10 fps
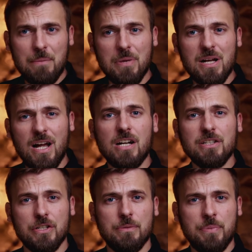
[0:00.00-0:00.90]
But our
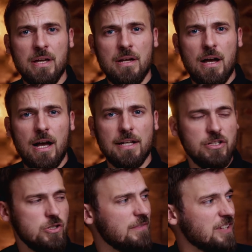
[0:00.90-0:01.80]
group, uh,
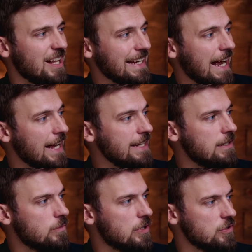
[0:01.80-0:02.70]
did you have to like hike?
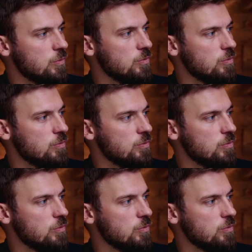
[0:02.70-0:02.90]
Could you